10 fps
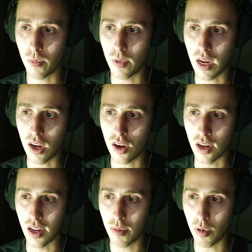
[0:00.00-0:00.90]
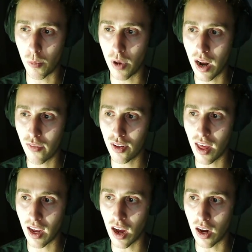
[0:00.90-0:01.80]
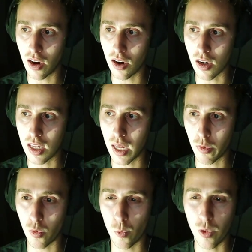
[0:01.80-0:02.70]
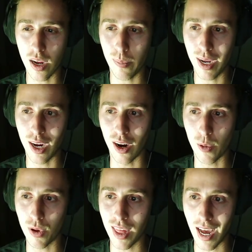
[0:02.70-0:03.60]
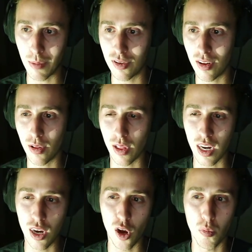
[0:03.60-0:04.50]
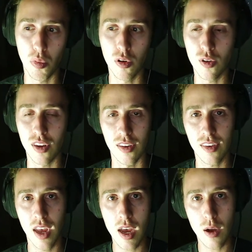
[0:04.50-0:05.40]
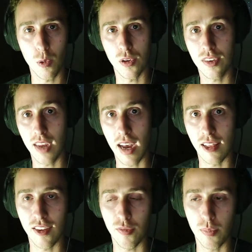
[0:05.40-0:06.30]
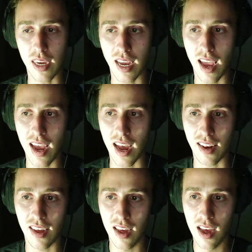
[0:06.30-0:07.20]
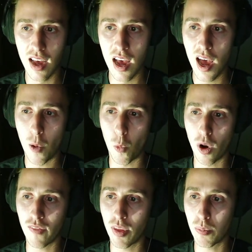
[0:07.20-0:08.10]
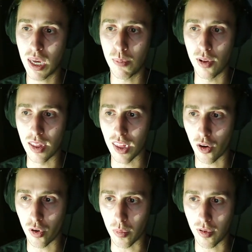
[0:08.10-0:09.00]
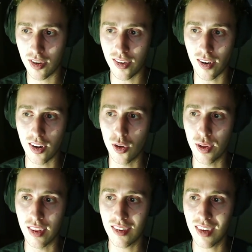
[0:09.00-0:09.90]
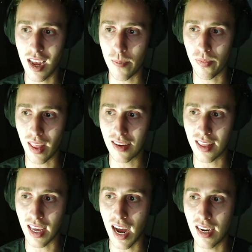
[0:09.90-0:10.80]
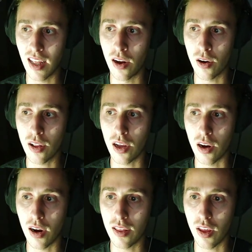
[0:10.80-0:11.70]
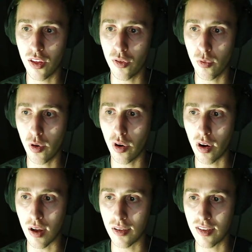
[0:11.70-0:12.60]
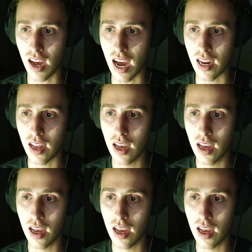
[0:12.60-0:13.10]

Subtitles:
we could, but whenever they got hurt, they would reappear with absolutely no bruises or signs of being hit. One of the people in the group started doing the same as the guy did earlier, and they threw her outside.